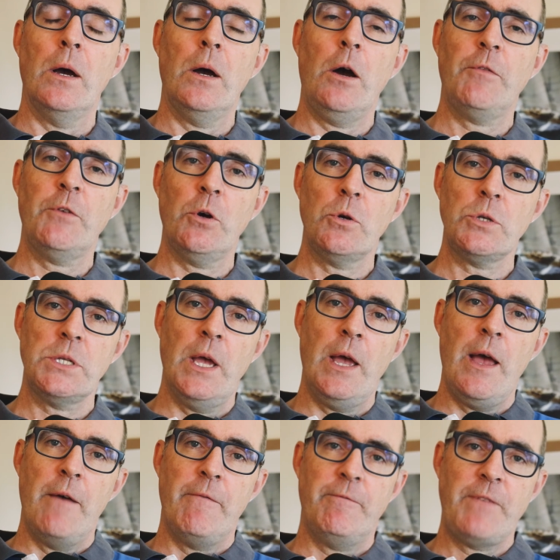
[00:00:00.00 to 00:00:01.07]
Of course,
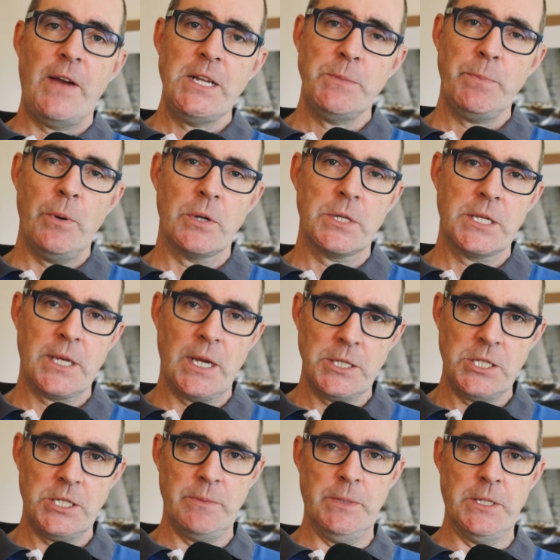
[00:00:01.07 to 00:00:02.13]
Facebook's
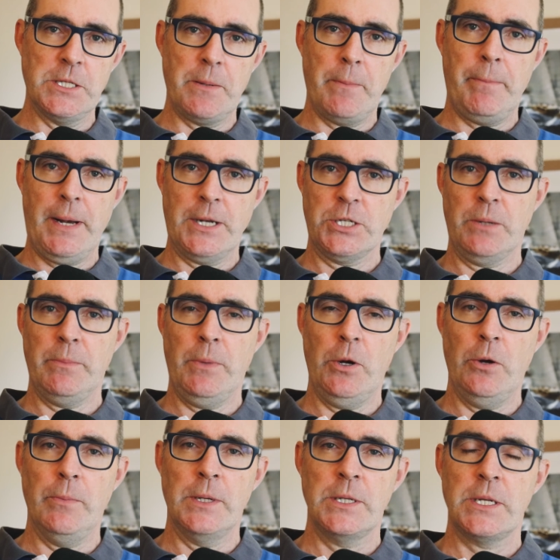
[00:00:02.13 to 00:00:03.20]
customers' magic
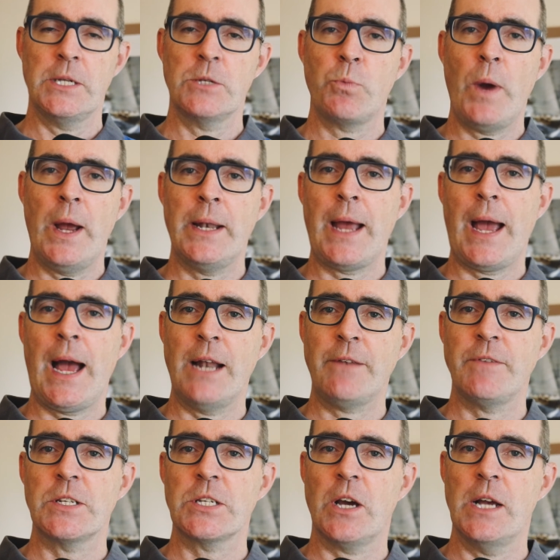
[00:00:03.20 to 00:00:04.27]
moment is when
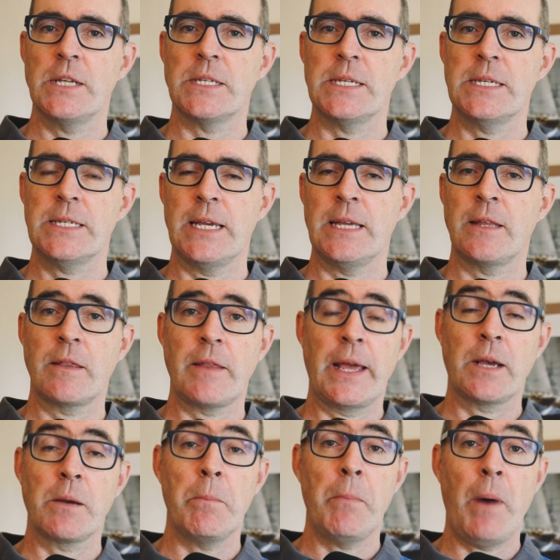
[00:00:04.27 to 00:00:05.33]
advertisers see that they
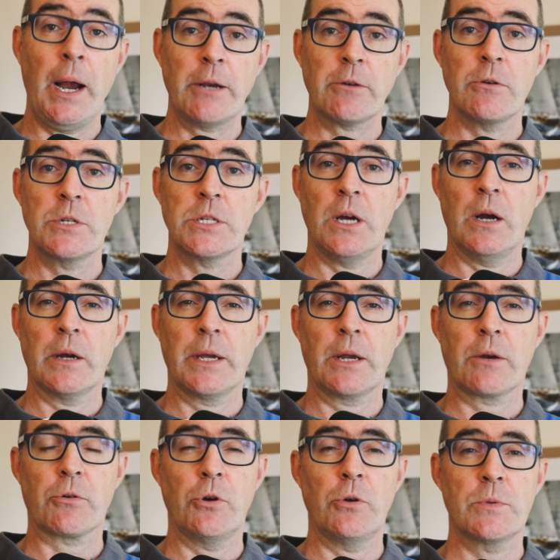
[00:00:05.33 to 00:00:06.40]
can micro-target
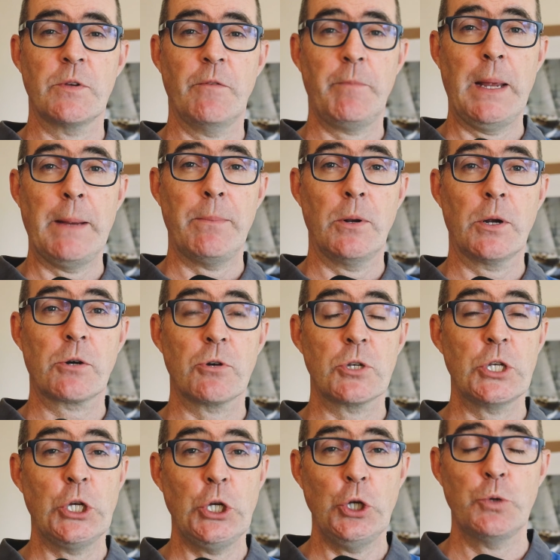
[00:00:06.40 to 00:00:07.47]
groups of people across
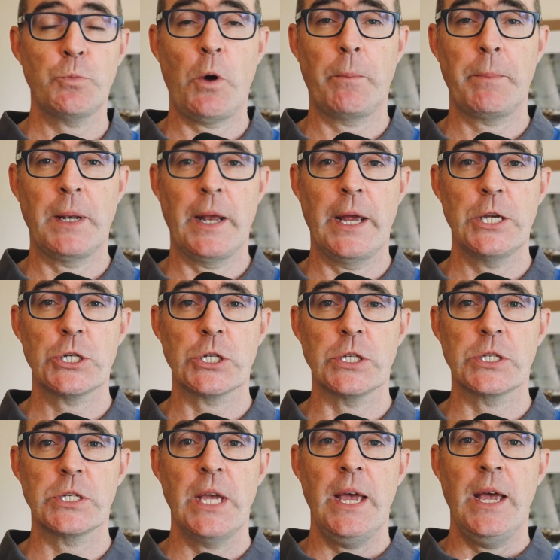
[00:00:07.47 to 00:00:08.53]
huge
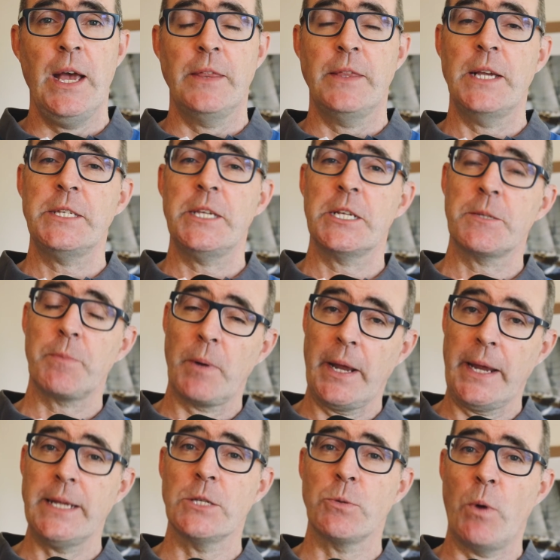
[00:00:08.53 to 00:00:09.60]
populations. This
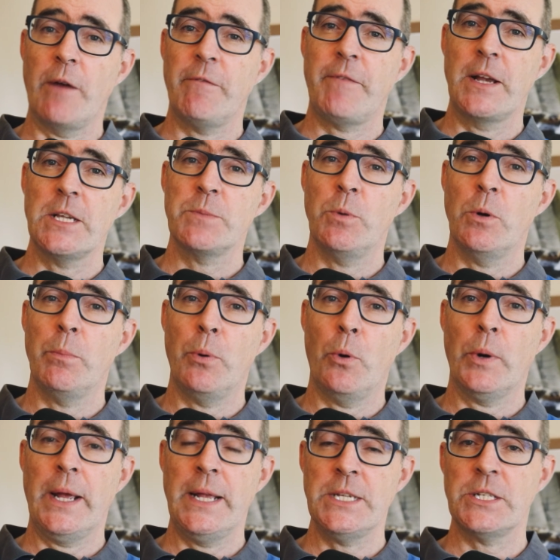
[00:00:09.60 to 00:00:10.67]
explains why Facebook
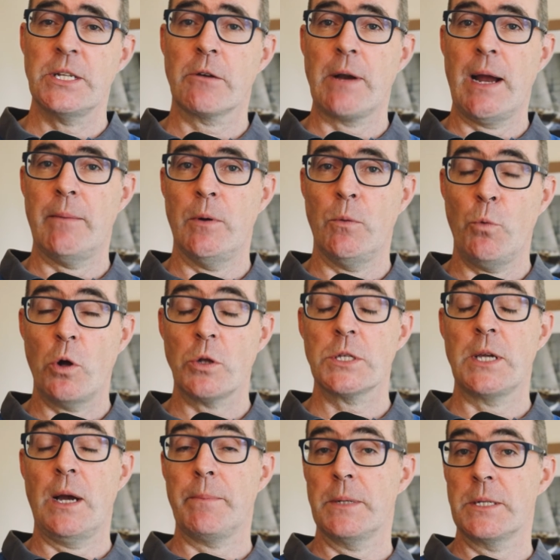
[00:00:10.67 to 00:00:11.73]
bought Instagram and
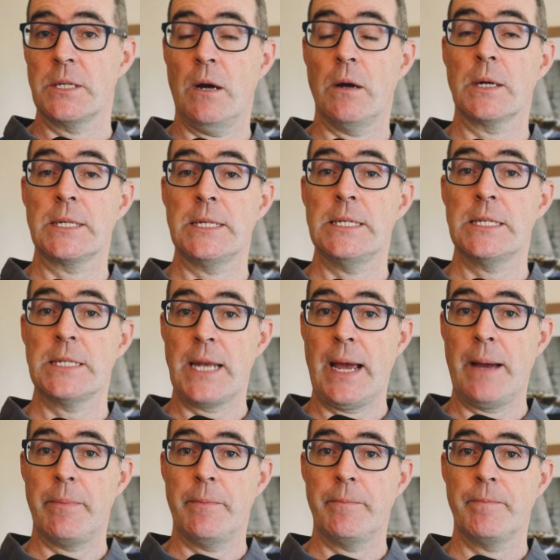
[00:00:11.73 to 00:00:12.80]
WhatsApp and targeted
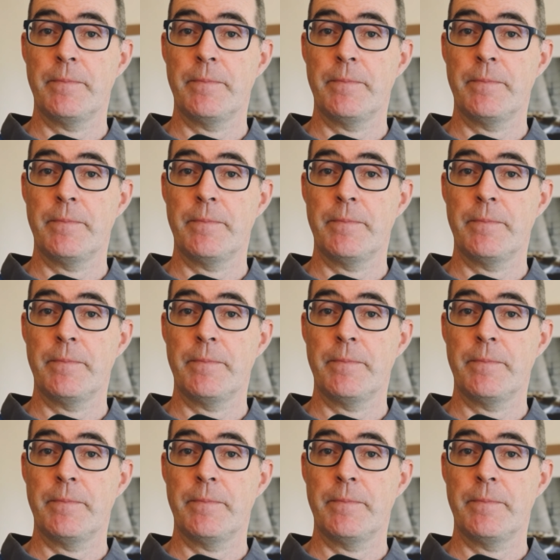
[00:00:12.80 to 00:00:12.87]
Snap.